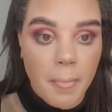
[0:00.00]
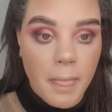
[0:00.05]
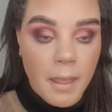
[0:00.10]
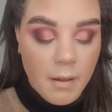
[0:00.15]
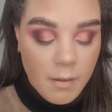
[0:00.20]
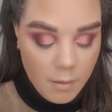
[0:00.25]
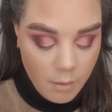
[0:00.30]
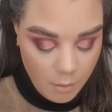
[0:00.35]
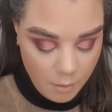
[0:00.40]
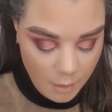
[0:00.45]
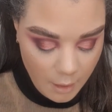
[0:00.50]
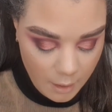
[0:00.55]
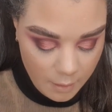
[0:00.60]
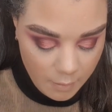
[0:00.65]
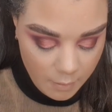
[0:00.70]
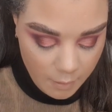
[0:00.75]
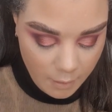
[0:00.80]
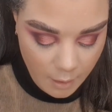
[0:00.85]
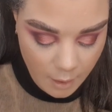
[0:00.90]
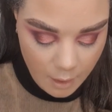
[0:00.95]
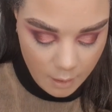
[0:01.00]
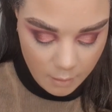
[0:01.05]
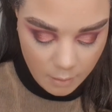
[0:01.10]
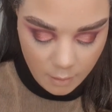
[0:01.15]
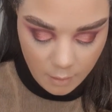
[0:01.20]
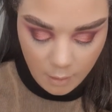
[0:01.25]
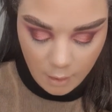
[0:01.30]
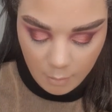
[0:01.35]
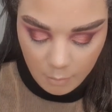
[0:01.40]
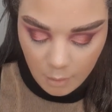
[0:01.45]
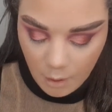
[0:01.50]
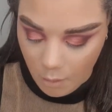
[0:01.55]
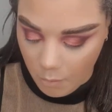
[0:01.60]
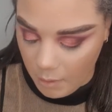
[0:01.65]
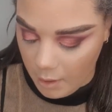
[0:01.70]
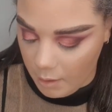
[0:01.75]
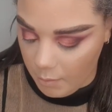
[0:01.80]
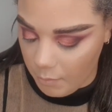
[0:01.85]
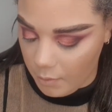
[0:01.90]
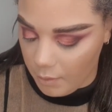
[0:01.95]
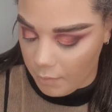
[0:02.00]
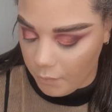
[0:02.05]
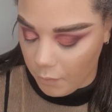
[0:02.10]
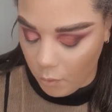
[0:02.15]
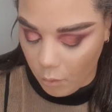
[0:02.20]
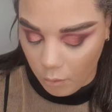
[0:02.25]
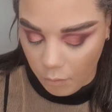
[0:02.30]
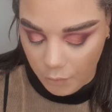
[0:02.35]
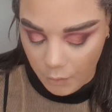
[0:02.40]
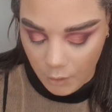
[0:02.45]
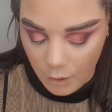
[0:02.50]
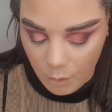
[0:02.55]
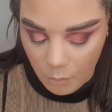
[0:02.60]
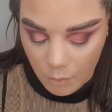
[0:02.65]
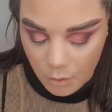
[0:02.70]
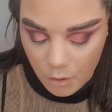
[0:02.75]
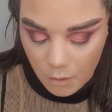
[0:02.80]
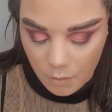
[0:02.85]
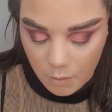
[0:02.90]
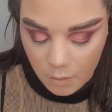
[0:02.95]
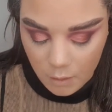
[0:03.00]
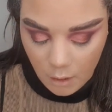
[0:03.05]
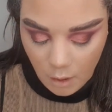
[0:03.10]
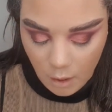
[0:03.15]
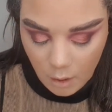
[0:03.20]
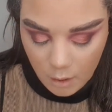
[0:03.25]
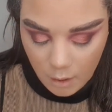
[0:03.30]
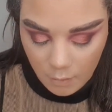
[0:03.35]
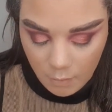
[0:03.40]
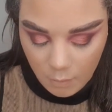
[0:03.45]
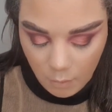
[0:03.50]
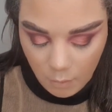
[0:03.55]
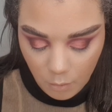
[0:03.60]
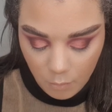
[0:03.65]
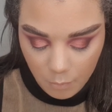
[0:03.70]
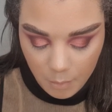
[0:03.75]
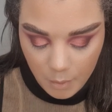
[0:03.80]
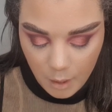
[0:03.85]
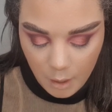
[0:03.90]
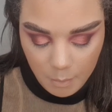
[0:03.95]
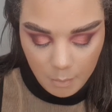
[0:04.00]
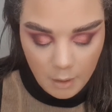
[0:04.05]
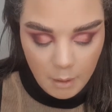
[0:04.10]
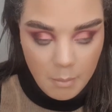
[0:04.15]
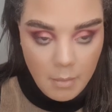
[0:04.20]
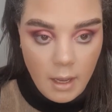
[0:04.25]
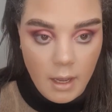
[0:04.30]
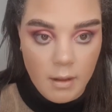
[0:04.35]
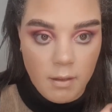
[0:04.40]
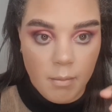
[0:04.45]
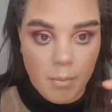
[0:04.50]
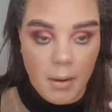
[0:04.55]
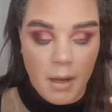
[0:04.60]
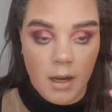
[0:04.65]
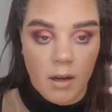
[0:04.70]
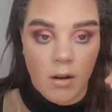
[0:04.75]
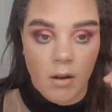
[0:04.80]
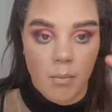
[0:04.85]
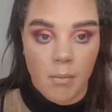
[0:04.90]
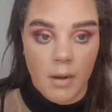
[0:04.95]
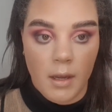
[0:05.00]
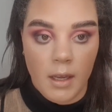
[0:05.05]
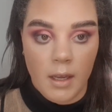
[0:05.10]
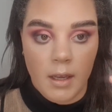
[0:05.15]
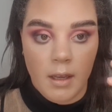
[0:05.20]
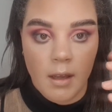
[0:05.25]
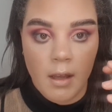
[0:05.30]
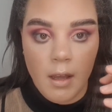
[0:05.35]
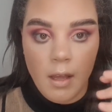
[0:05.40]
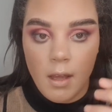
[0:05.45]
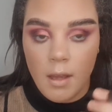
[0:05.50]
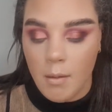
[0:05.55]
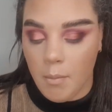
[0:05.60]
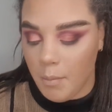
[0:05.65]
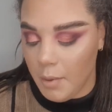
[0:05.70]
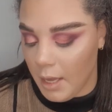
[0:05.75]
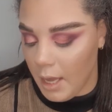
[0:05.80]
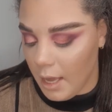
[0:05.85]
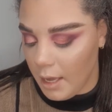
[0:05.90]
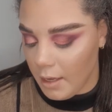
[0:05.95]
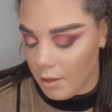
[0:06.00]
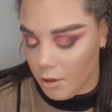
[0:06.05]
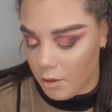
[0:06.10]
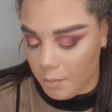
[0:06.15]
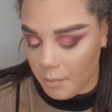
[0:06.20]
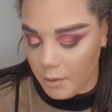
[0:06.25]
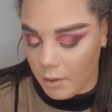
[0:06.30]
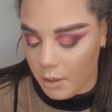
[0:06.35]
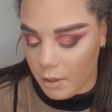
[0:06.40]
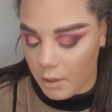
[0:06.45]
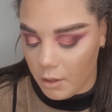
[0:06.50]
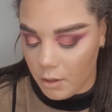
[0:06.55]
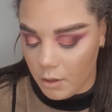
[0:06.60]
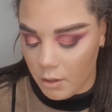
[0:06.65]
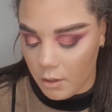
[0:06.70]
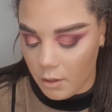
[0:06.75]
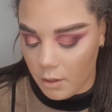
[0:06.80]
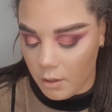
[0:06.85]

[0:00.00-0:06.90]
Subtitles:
So that's that, and then I'm going in with Fall For You, which is the darkest purpley matte, back on my BH brush.